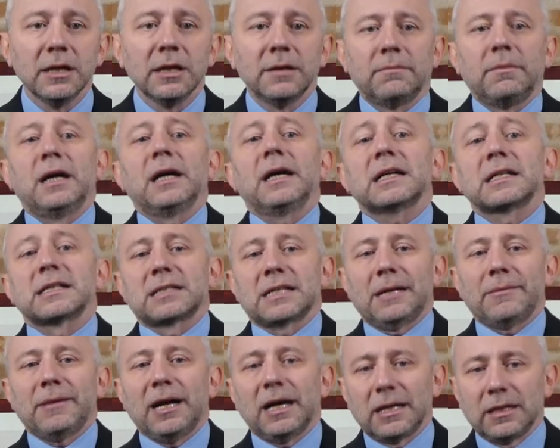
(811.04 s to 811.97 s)
by
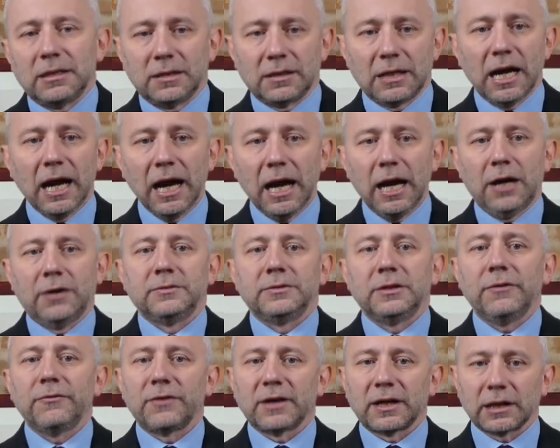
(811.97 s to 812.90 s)
examining how
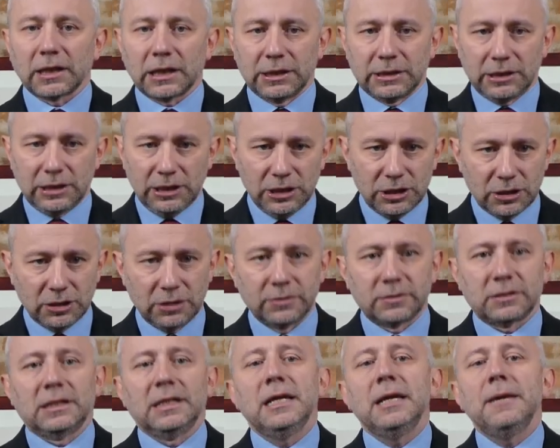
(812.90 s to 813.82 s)
different
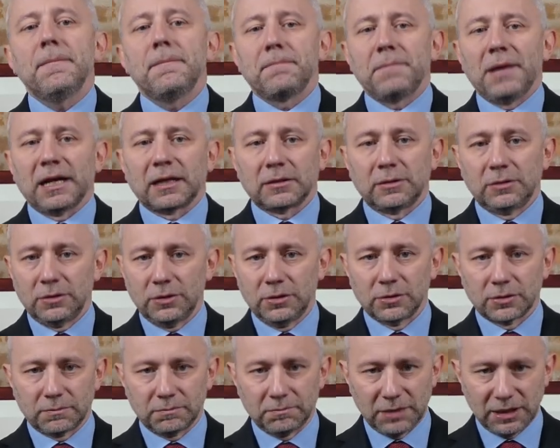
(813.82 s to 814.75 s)
conditions impact
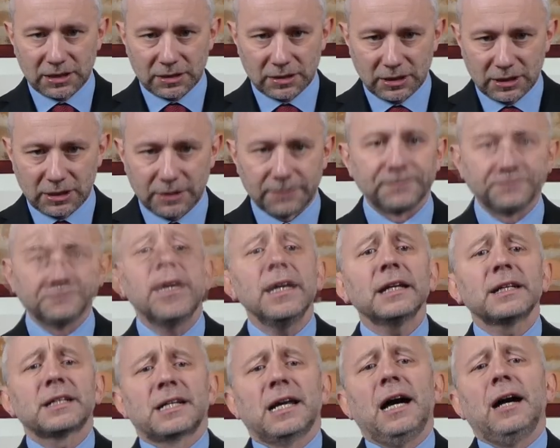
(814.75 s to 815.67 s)
your business.
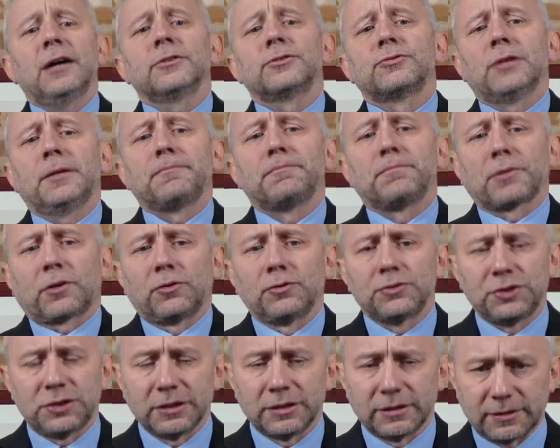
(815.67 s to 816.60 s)
Here's how to
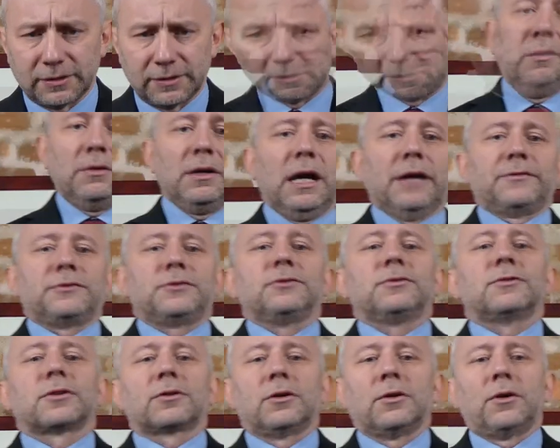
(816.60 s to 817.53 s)
approach it. You have to
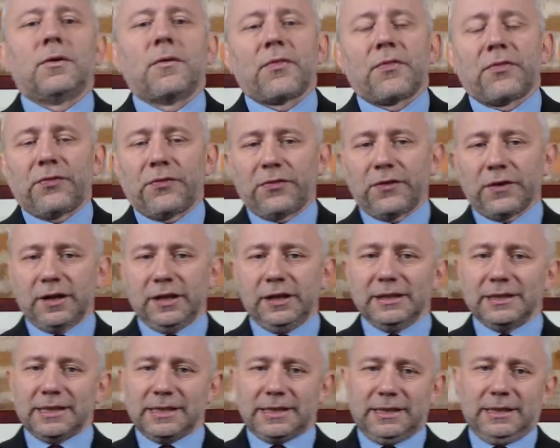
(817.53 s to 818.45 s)
draw
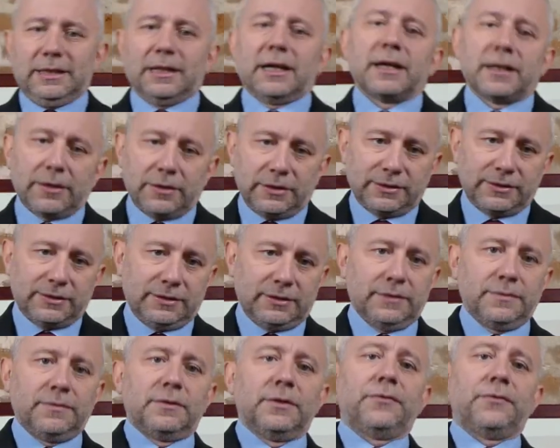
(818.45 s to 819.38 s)
3 scenarios. The